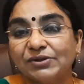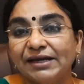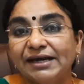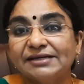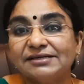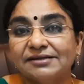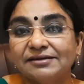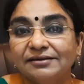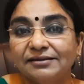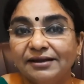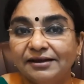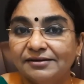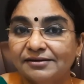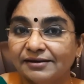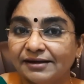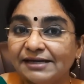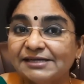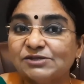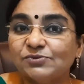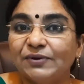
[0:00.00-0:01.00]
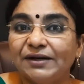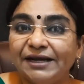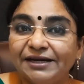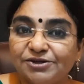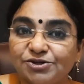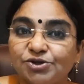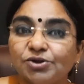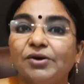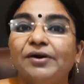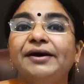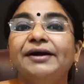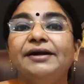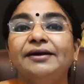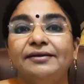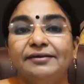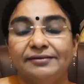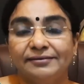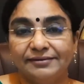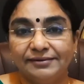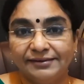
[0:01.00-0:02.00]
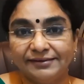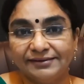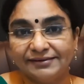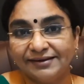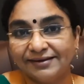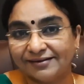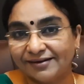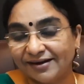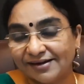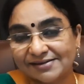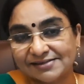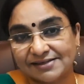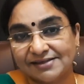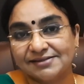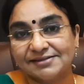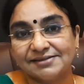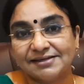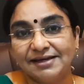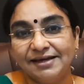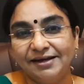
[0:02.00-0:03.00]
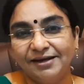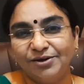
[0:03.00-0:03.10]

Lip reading: that the kids will enjoy the classes,